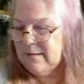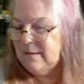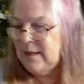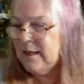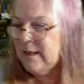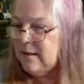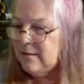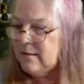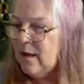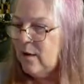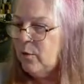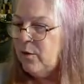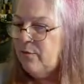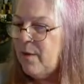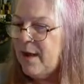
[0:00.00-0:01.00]
So,
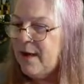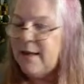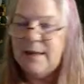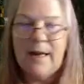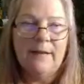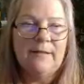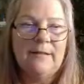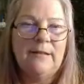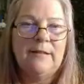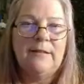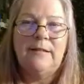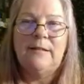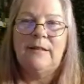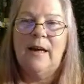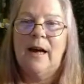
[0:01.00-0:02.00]
okay, well,
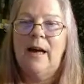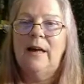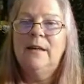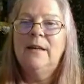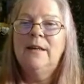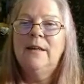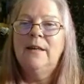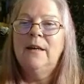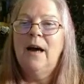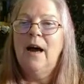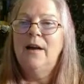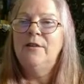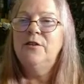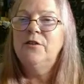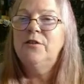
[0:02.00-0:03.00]
we've been in
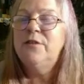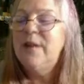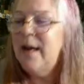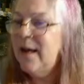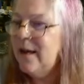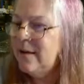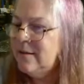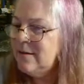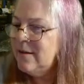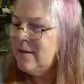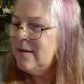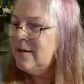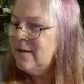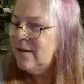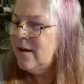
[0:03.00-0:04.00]
Nikki's, we've been in
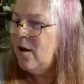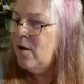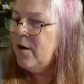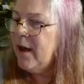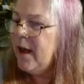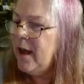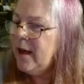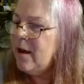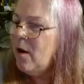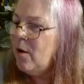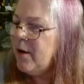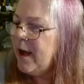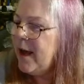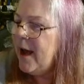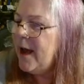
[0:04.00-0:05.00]
Esther's.
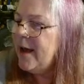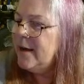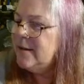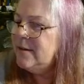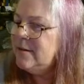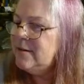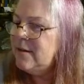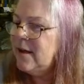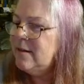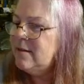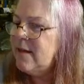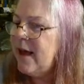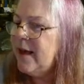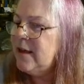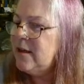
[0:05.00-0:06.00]
Understand?
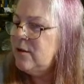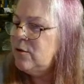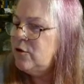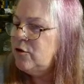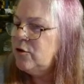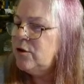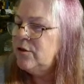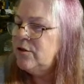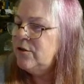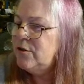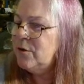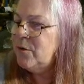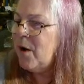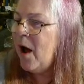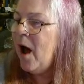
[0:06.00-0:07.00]

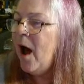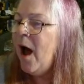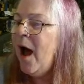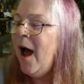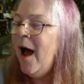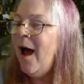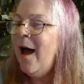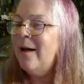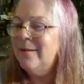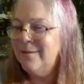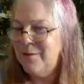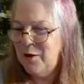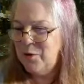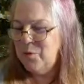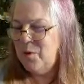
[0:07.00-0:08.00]
Okay, I
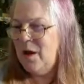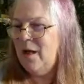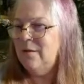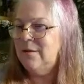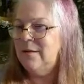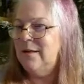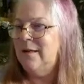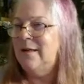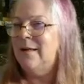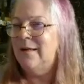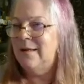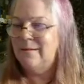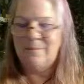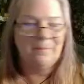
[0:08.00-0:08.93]
understand. Thank you, Georgian.